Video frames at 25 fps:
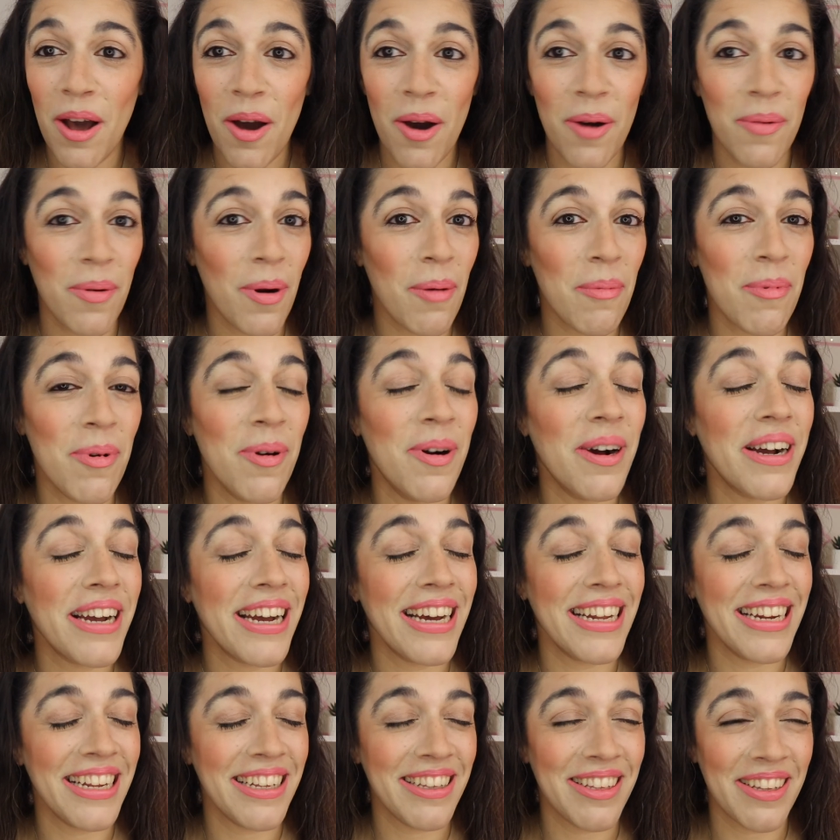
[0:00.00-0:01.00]
What
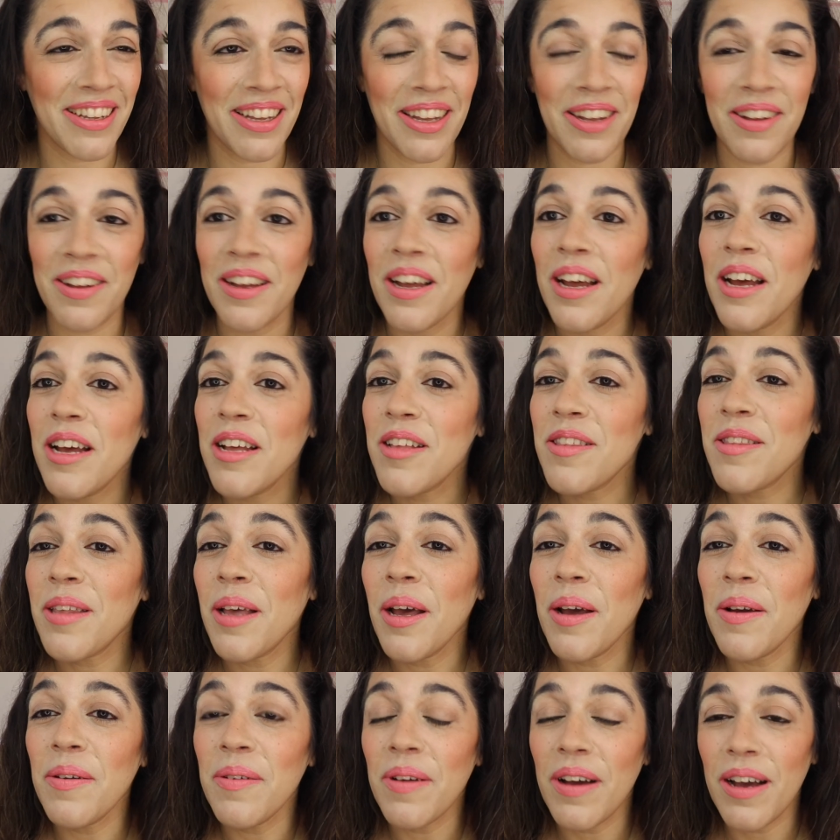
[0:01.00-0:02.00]
can I do?
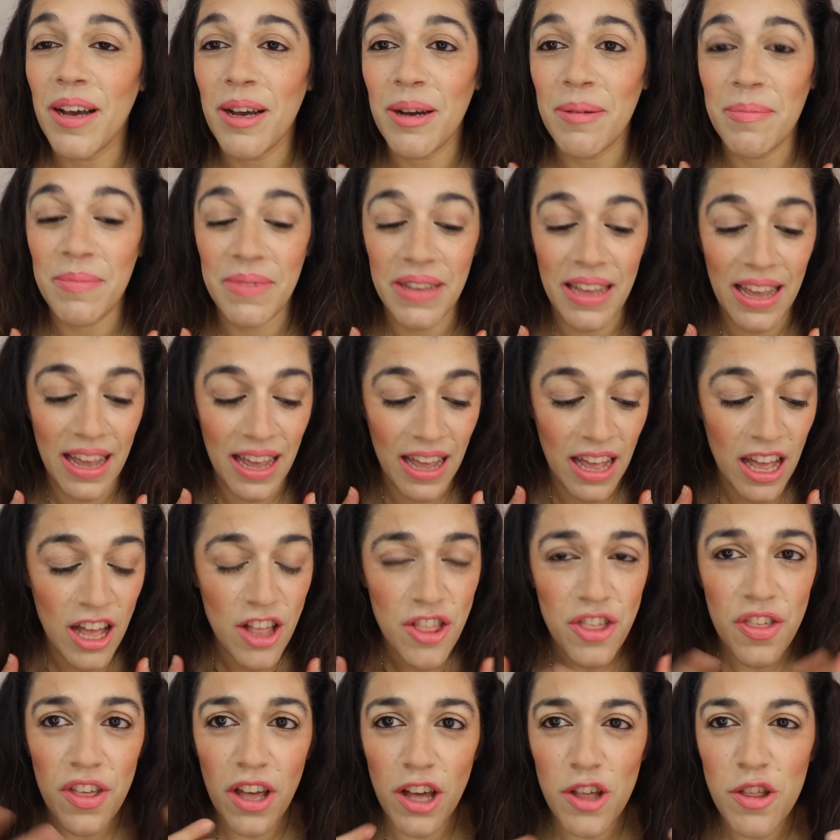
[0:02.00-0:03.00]
So yeah, do you
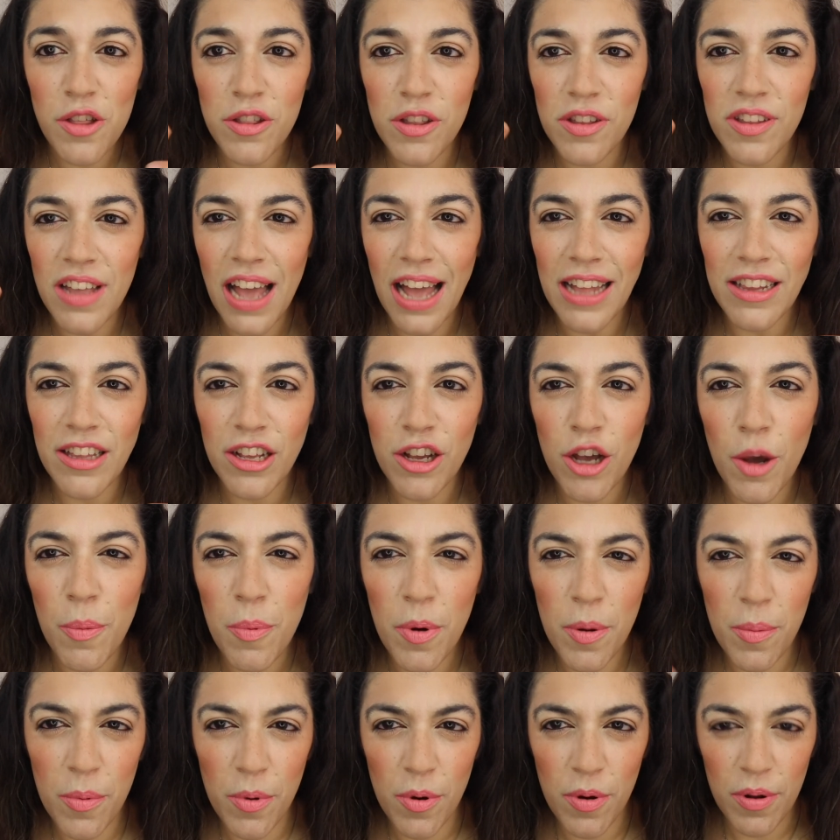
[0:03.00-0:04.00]
think I should just add a
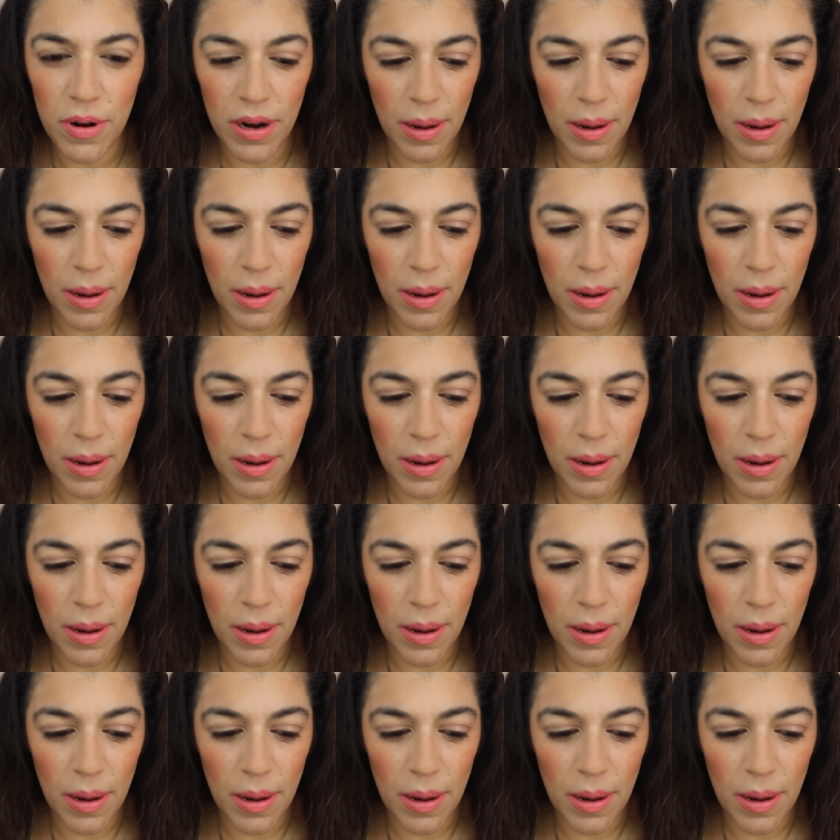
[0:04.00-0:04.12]
couple more?